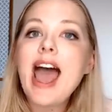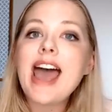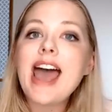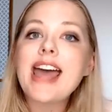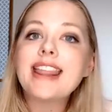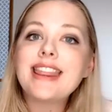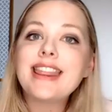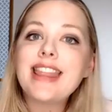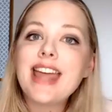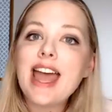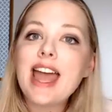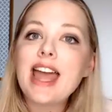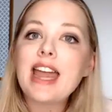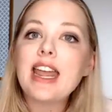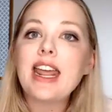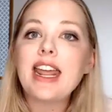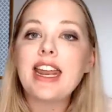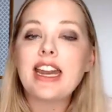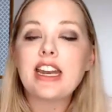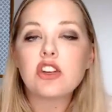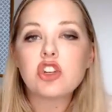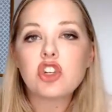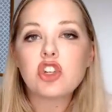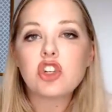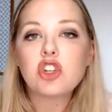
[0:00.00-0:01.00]
And then
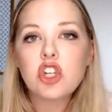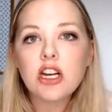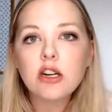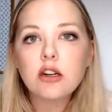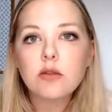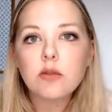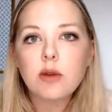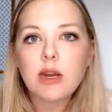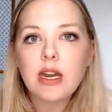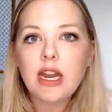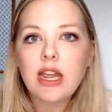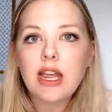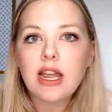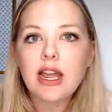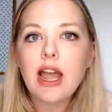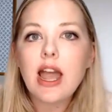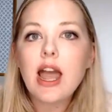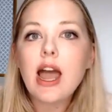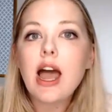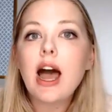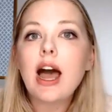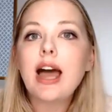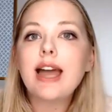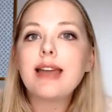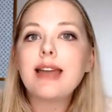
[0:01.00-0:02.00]
in a shared reading,
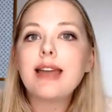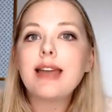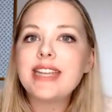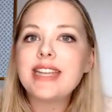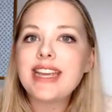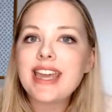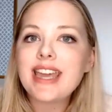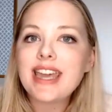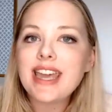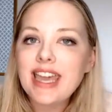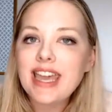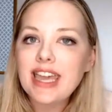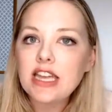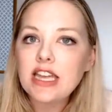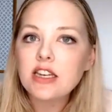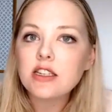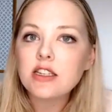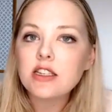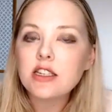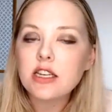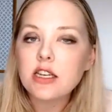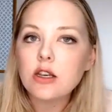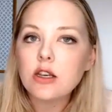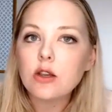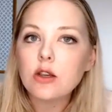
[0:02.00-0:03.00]
I'm digging
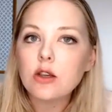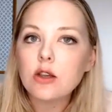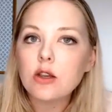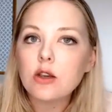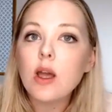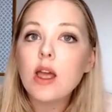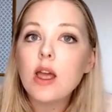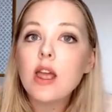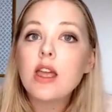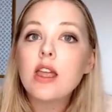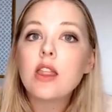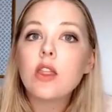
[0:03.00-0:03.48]
into